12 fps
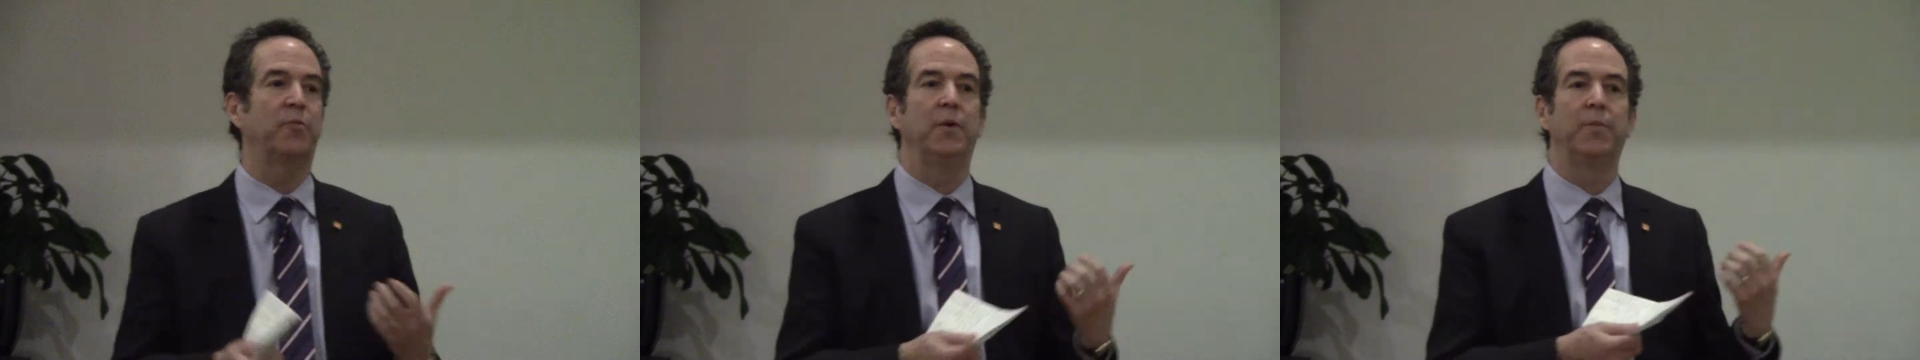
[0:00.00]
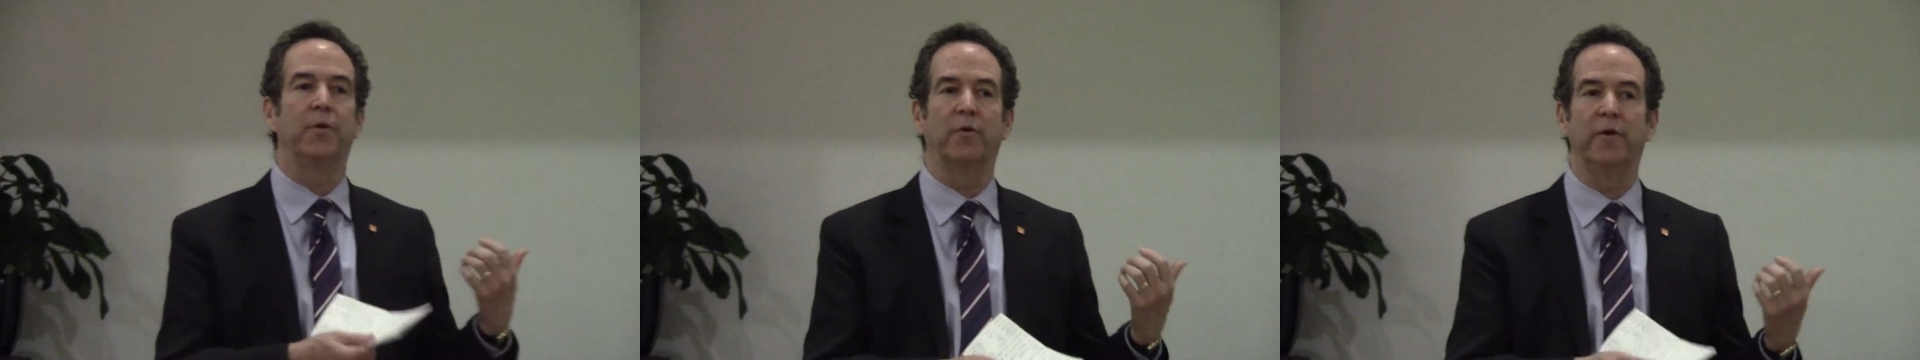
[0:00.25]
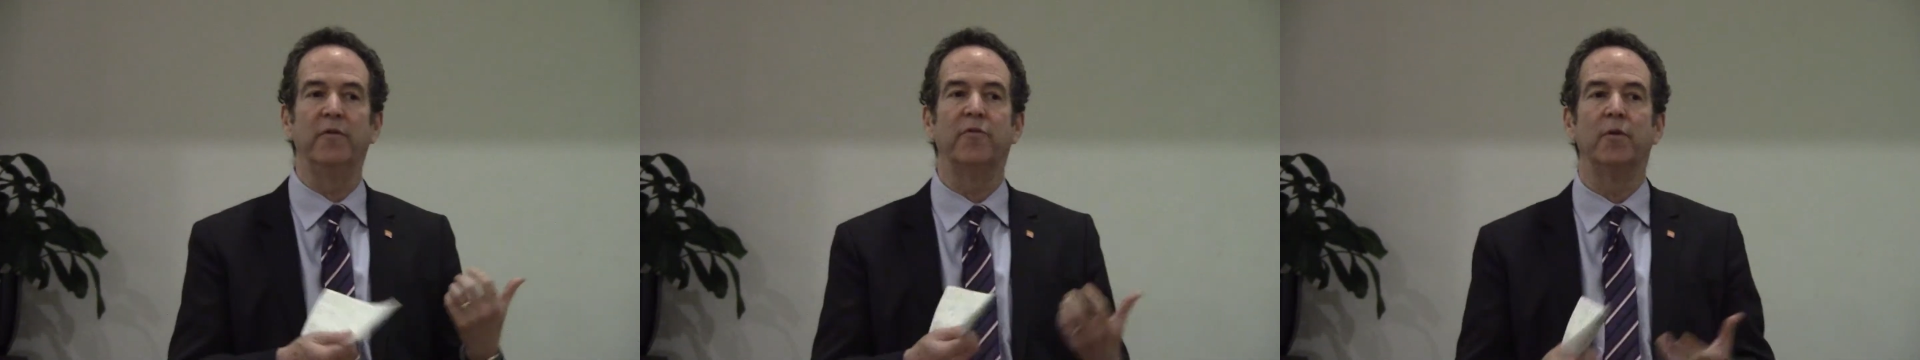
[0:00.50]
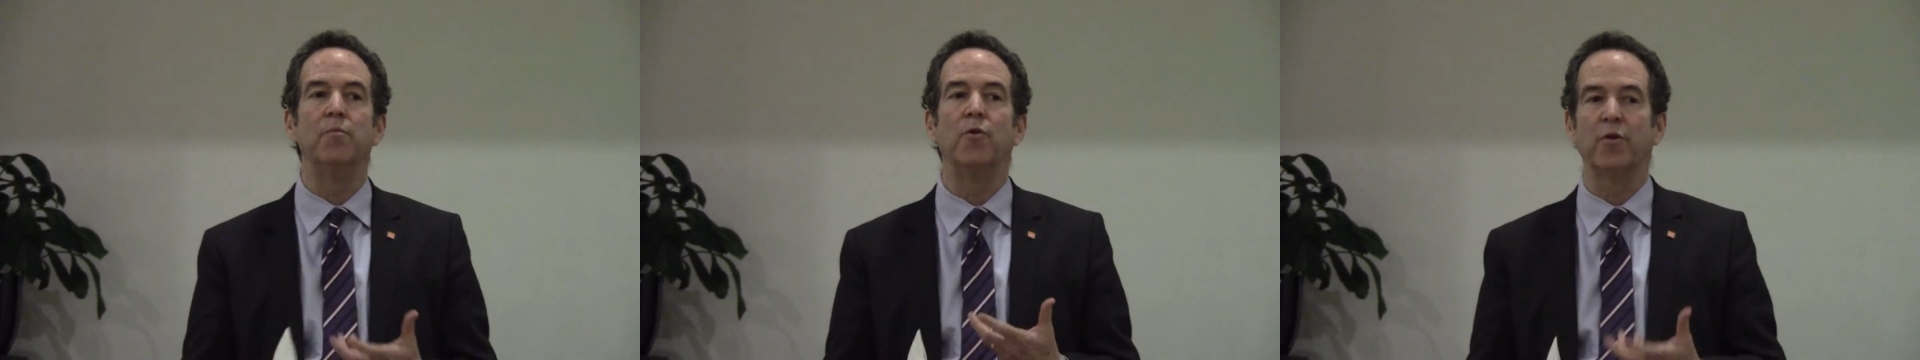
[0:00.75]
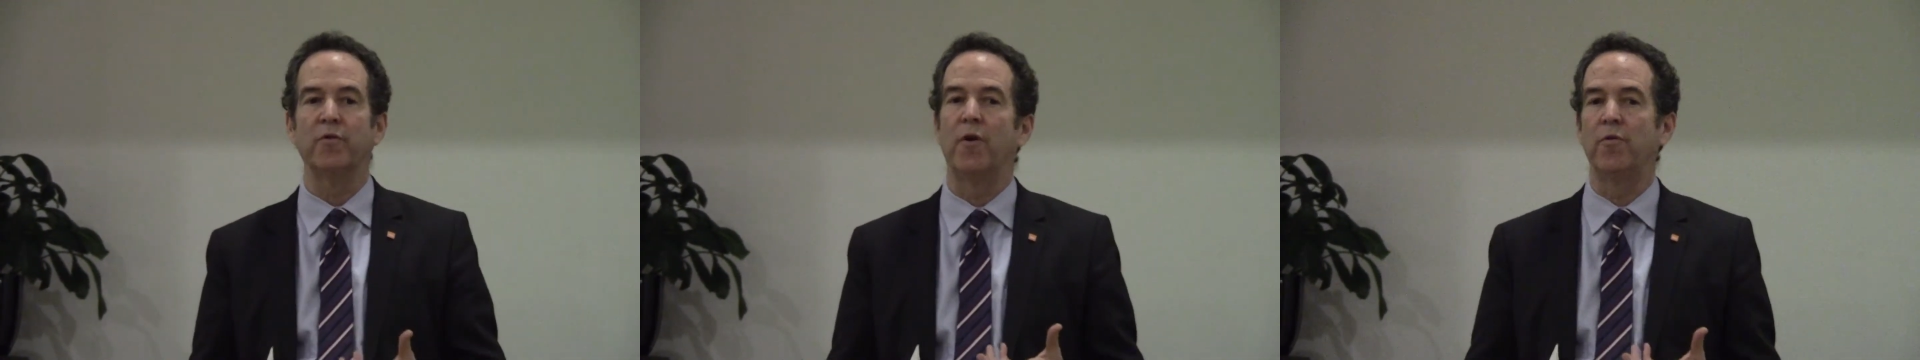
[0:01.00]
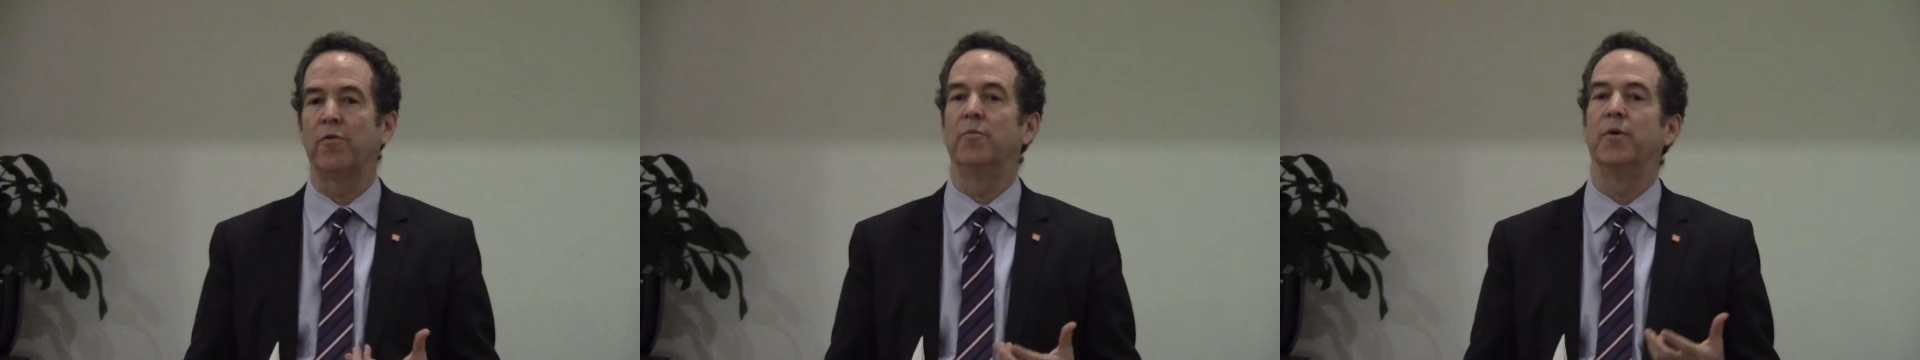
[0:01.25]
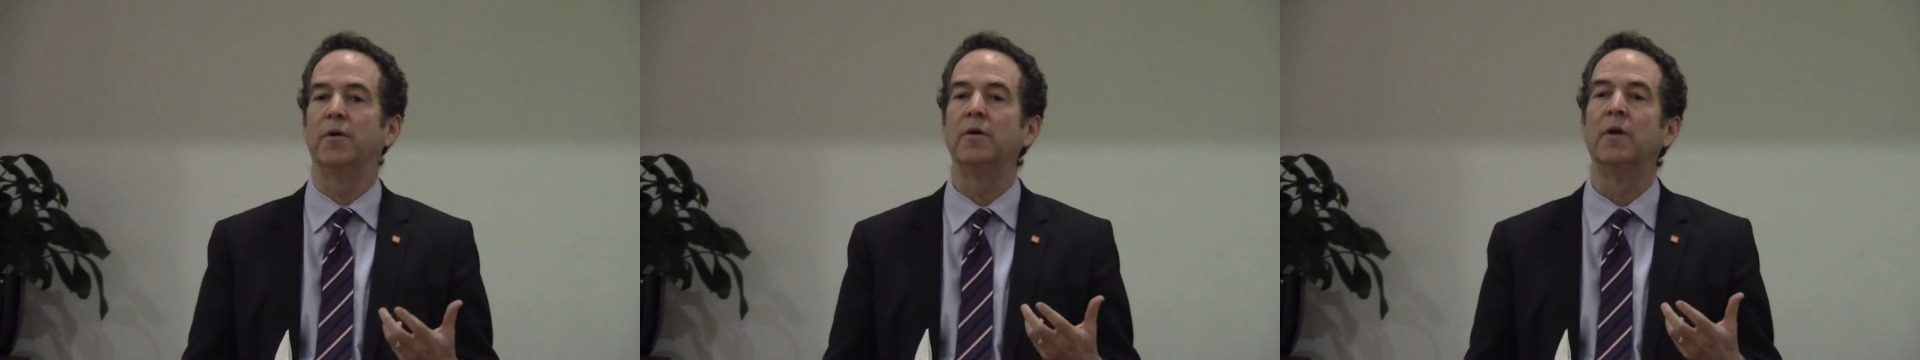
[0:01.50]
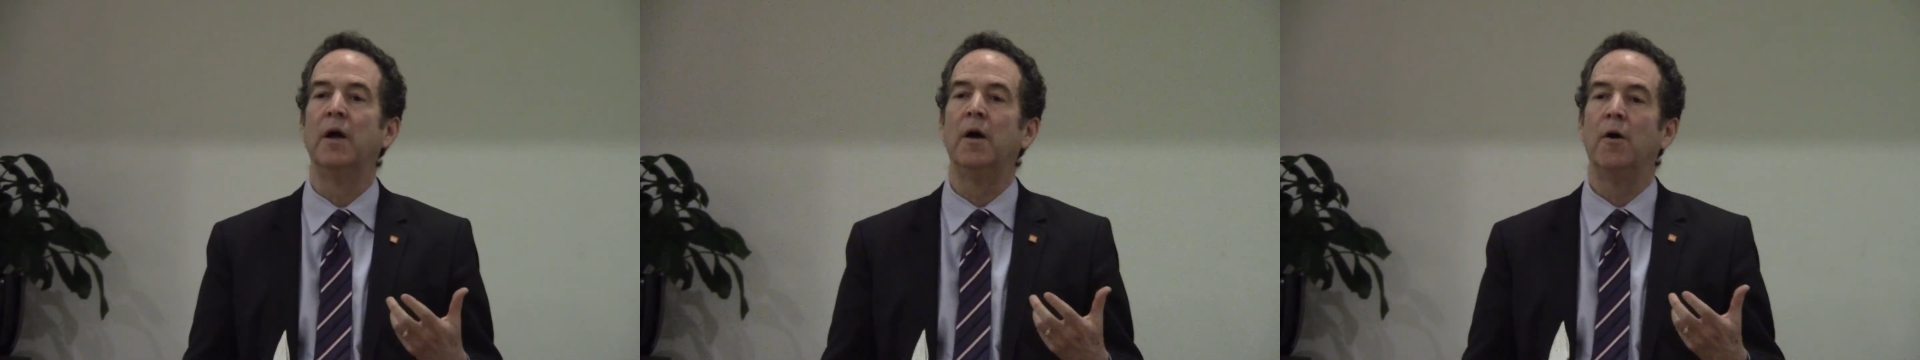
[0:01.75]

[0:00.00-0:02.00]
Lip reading: people are even more vulnerable.